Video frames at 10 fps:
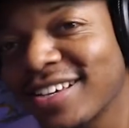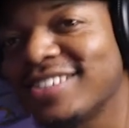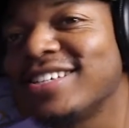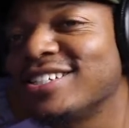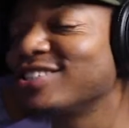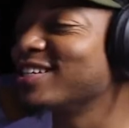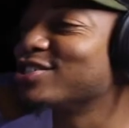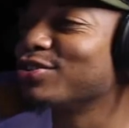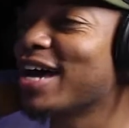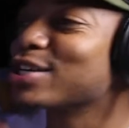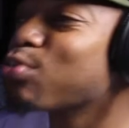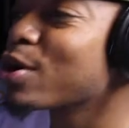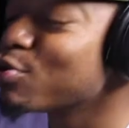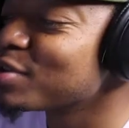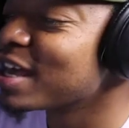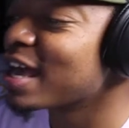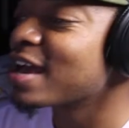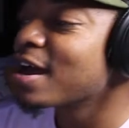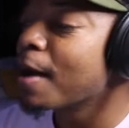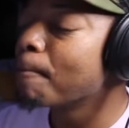essentially. So that's where you
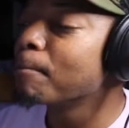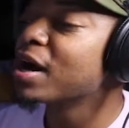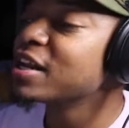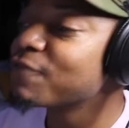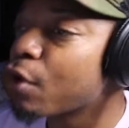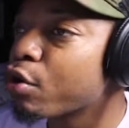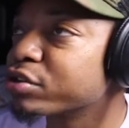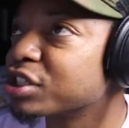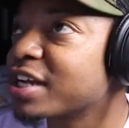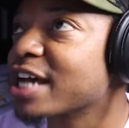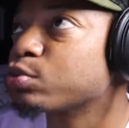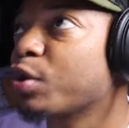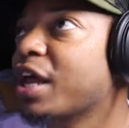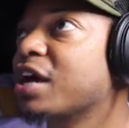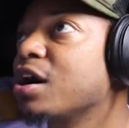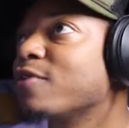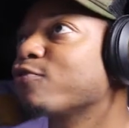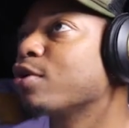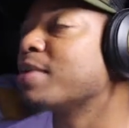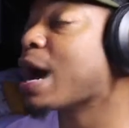get muddy vocals, and that's where they come
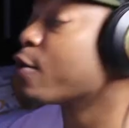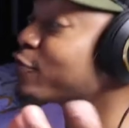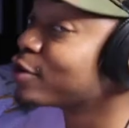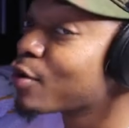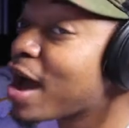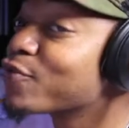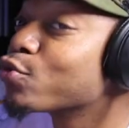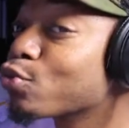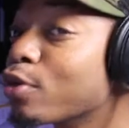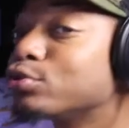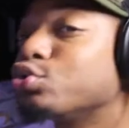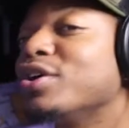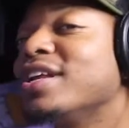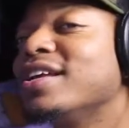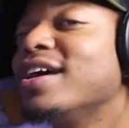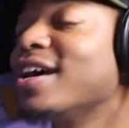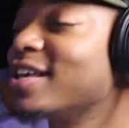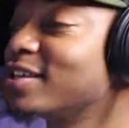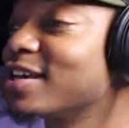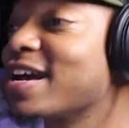from. Now, if you don't have your room treated,
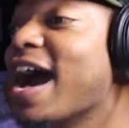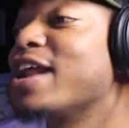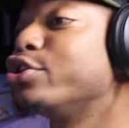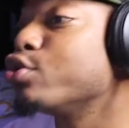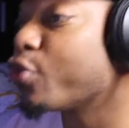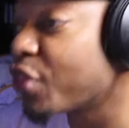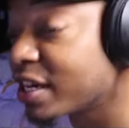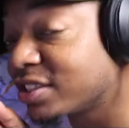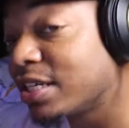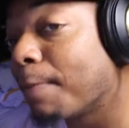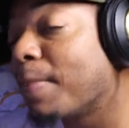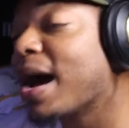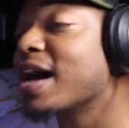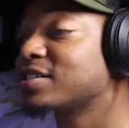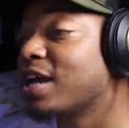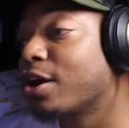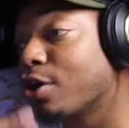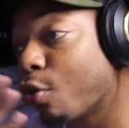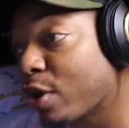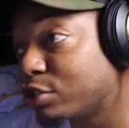you got to do things in the box,
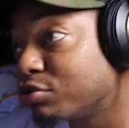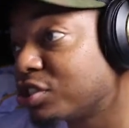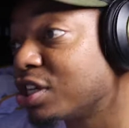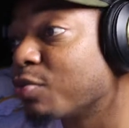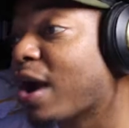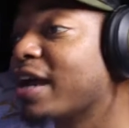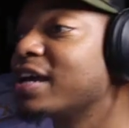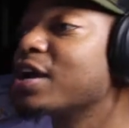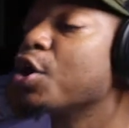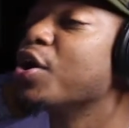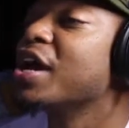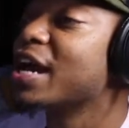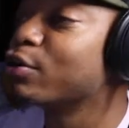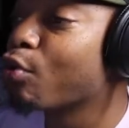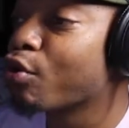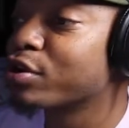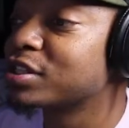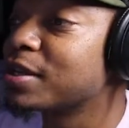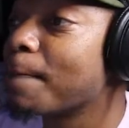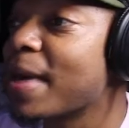ergo what you see right here, in order
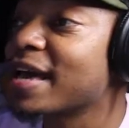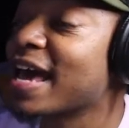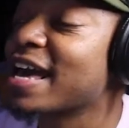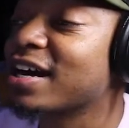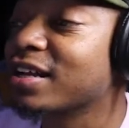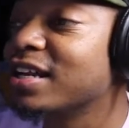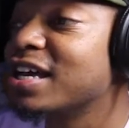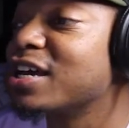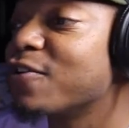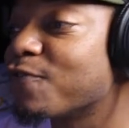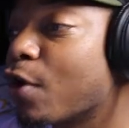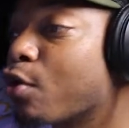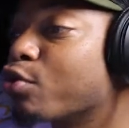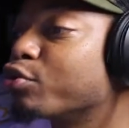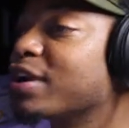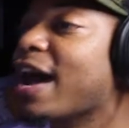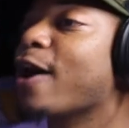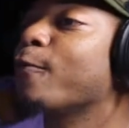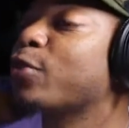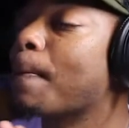to make a clean vocal.
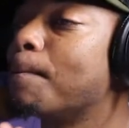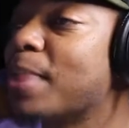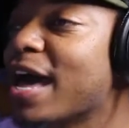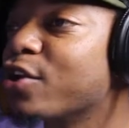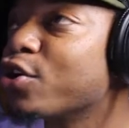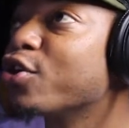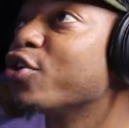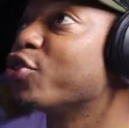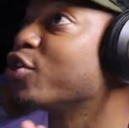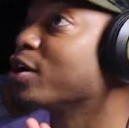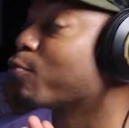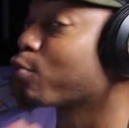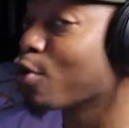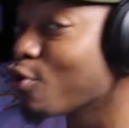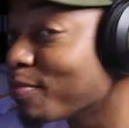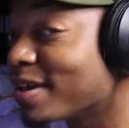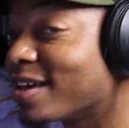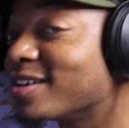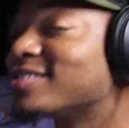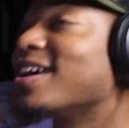Now, the better the room
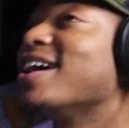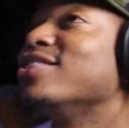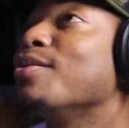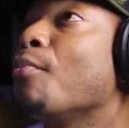is and the